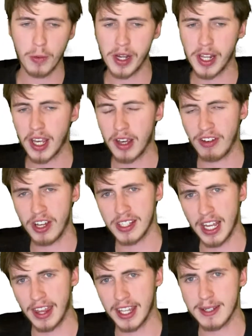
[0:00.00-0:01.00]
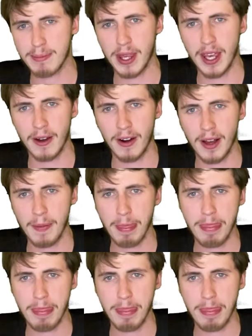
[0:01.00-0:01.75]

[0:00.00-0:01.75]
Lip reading: Whittaker versus Alex Pereira.